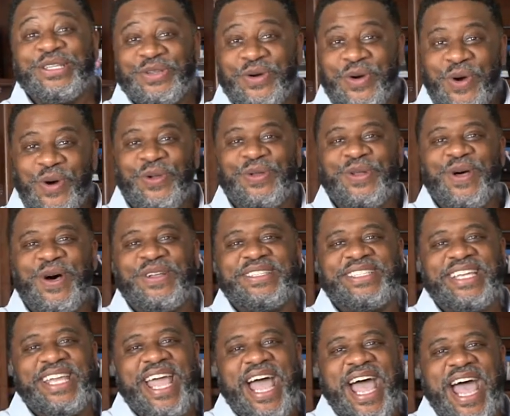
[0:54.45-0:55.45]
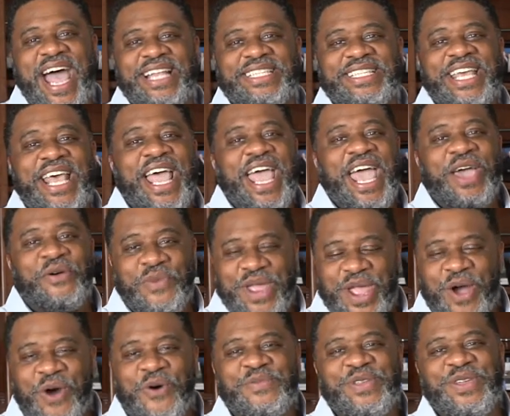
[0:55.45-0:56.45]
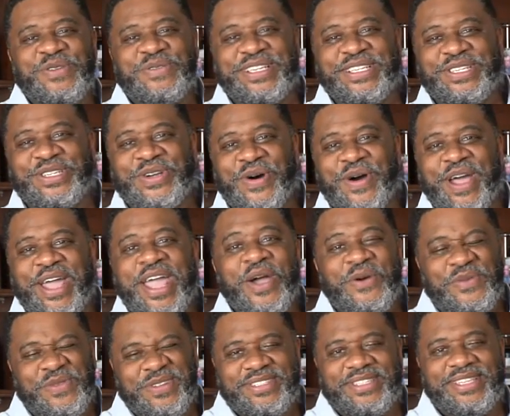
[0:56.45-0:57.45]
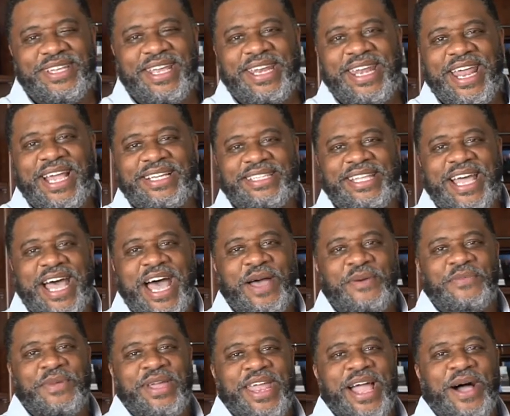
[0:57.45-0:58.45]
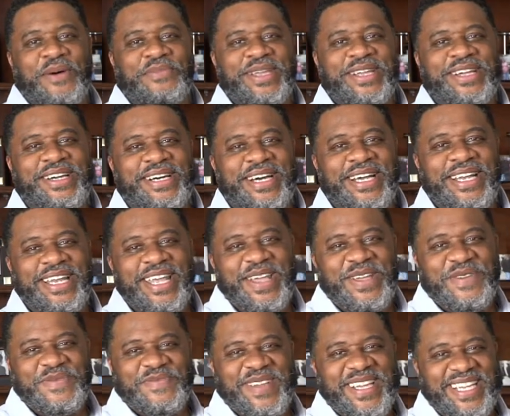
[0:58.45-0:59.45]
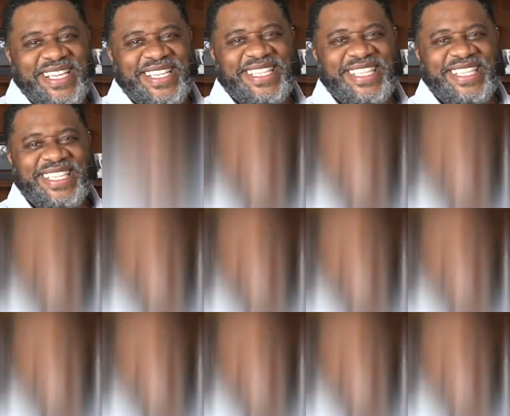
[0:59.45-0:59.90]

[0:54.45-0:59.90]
So hold on to your hats, and we hope you enjoy. We'll see you next time. Y'all be good. Peace.